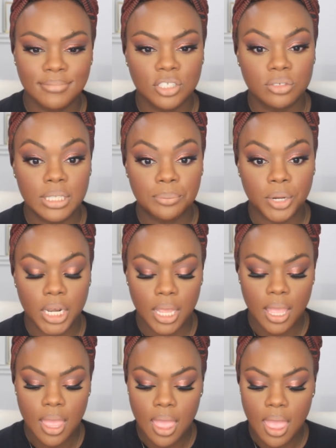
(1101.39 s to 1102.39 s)
It's really
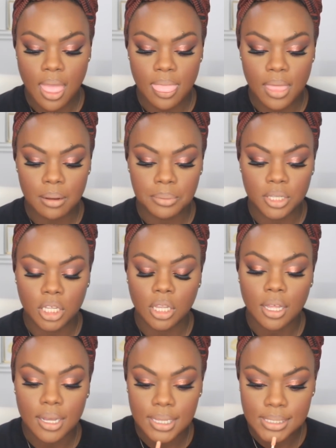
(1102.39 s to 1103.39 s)
pretty. And then I put the
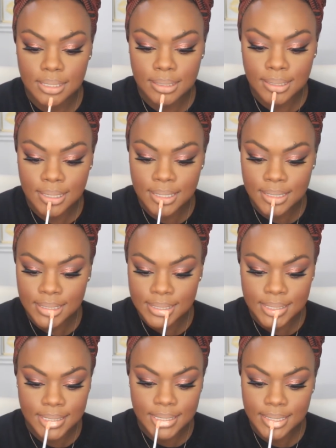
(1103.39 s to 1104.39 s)
gloss right in the
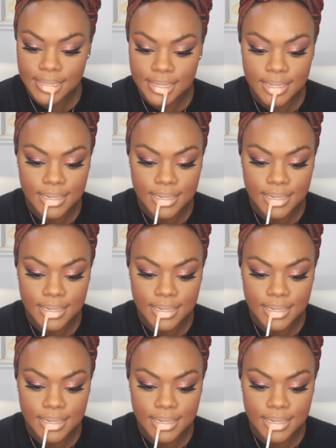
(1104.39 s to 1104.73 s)
center.